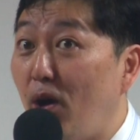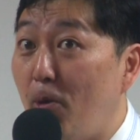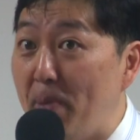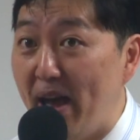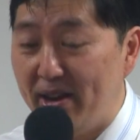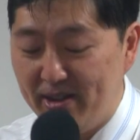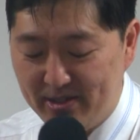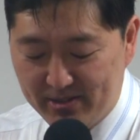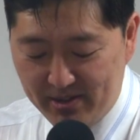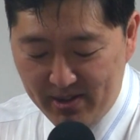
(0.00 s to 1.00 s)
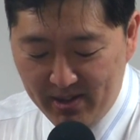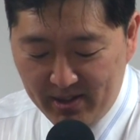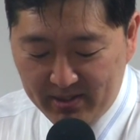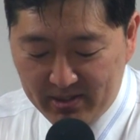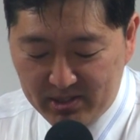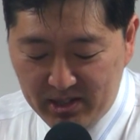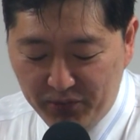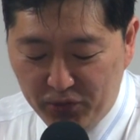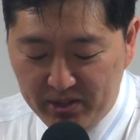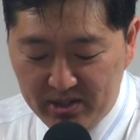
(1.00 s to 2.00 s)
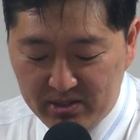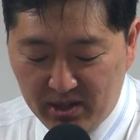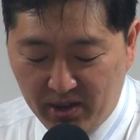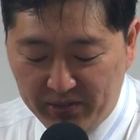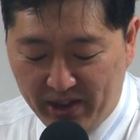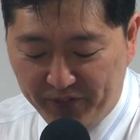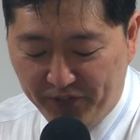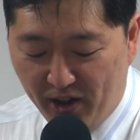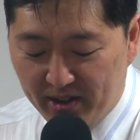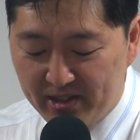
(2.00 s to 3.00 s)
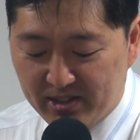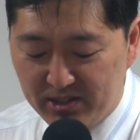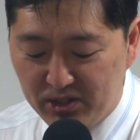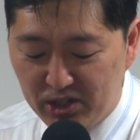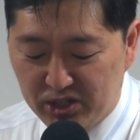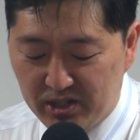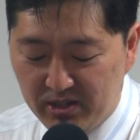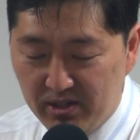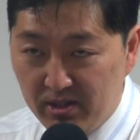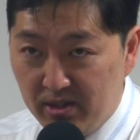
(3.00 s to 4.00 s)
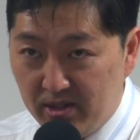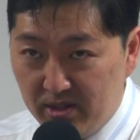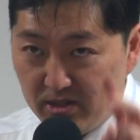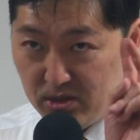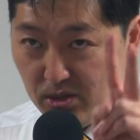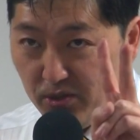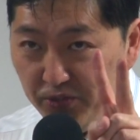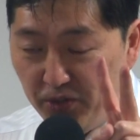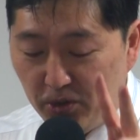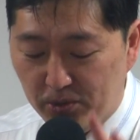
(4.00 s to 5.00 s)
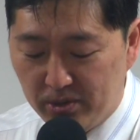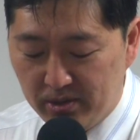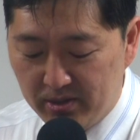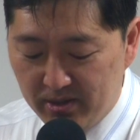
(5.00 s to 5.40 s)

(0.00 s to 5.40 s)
know how bad it is. The sinfulness of that fallen condition is twofold.